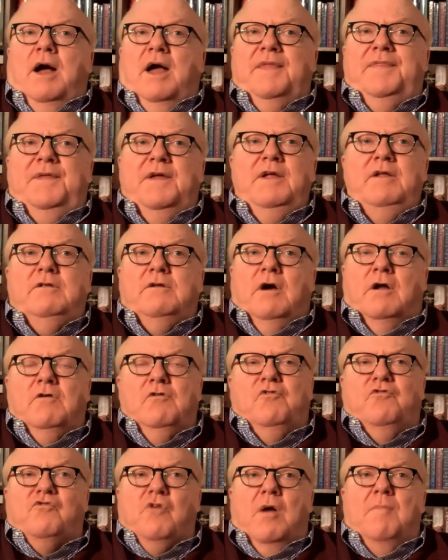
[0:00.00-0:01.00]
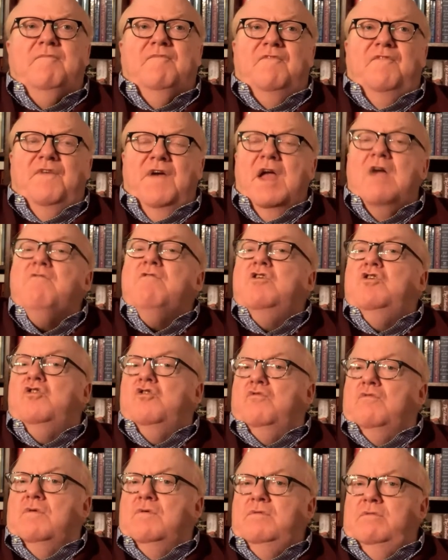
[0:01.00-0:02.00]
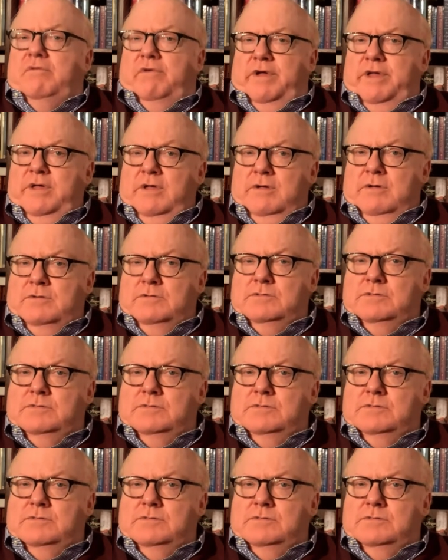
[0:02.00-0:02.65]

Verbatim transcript: I think Donald Trump very shrewdly,